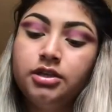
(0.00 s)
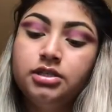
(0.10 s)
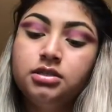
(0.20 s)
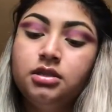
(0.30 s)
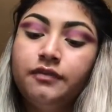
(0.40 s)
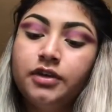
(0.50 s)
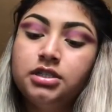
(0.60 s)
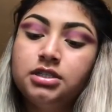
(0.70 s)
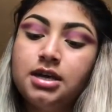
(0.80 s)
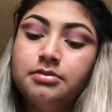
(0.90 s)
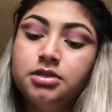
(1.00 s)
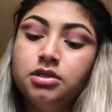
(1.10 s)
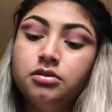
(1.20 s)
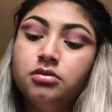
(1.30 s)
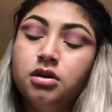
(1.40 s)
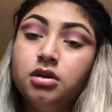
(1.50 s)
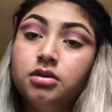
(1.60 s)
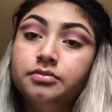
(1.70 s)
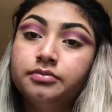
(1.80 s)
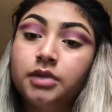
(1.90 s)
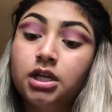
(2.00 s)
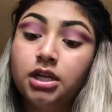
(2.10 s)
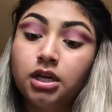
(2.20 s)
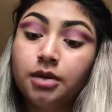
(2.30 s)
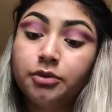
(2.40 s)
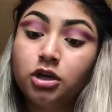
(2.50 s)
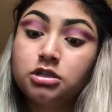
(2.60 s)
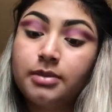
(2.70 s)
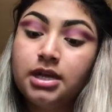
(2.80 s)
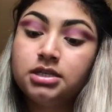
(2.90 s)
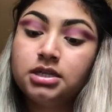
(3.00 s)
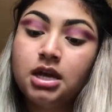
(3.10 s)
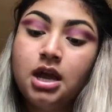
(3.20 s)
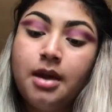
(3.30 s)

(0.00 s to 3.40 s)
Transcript: This is the first step to cleaning up y'all's mess.